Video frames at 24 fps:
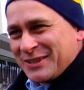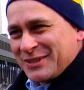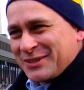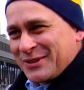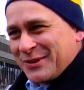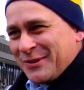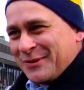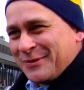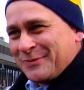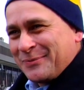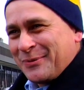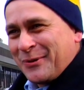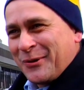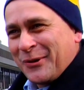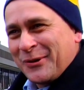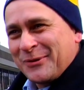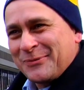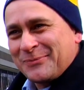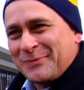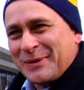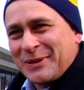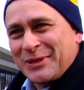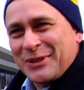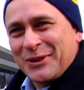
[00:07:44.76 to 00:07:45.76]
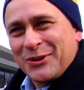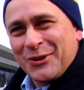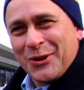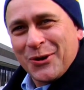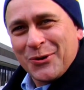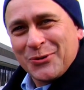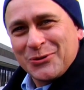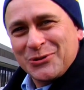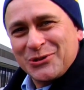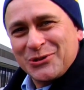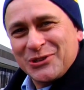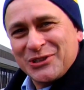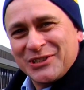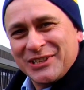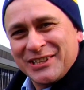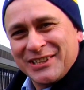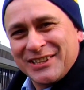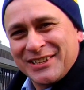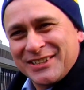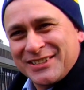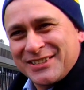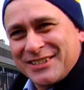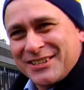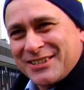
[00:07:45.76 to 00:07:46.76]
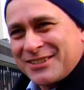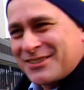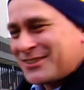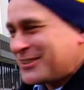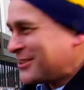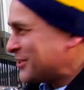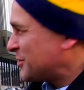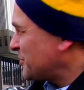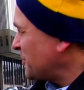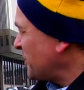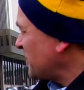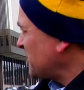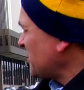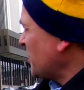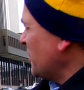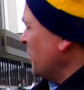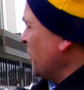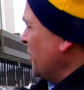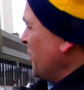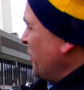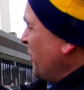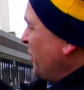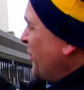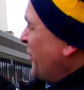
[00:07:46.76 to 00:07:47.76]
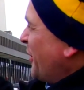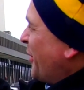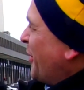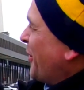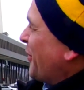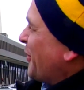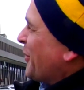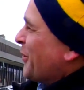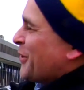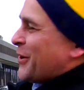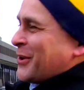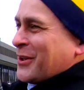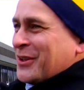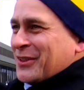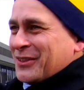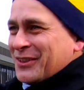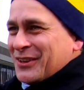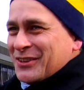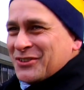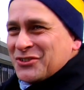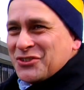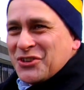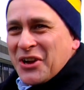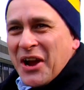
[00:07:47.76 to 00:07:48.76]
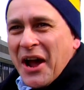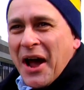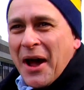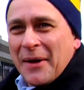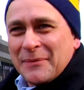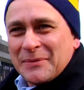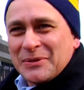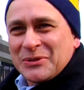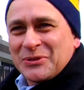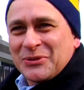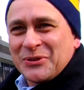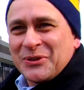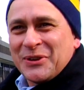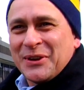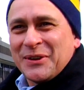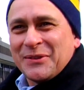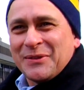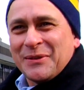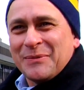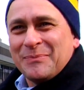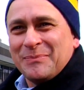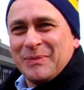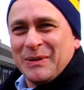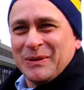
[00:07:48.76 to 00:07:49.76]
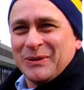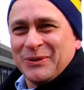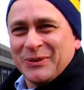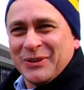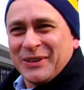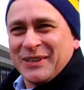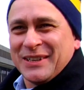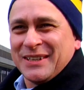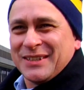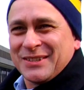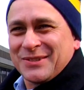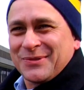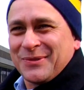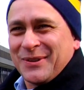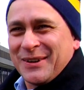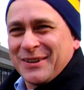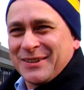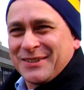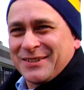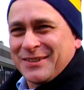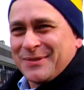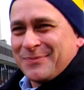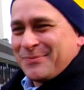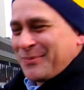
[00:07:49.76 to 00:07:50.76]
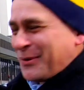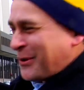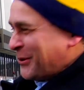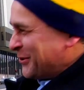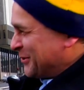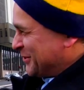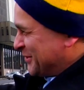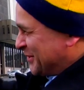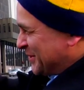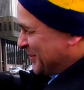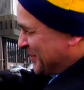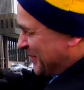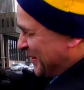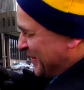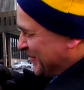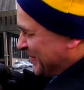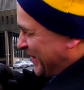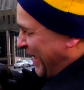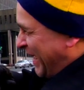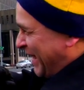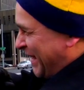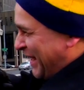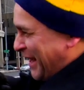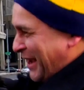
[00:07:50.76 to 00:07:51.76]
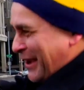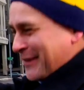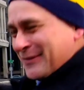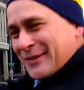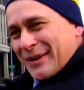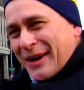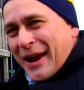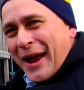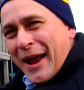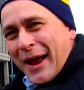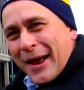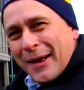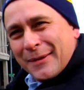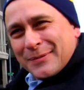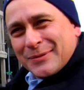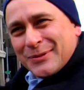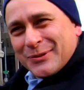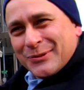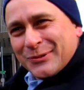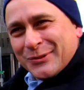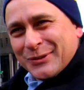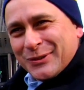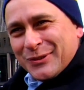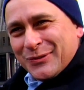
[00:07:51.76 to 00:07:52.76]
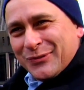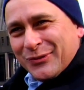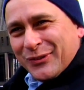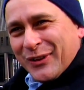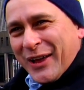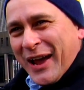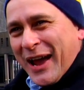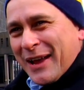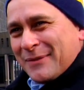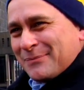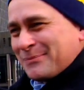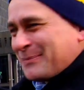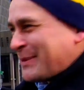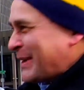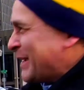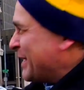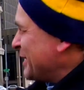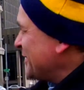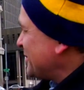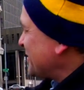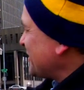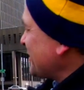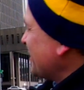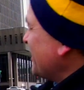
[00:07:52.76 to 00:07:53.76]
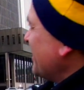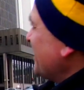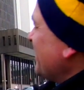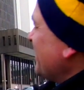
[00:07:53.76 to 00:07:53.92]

is so important. But the notion in the 60s was, no, the geometry of the building is what it's important, so we've got to have an absolutely flat base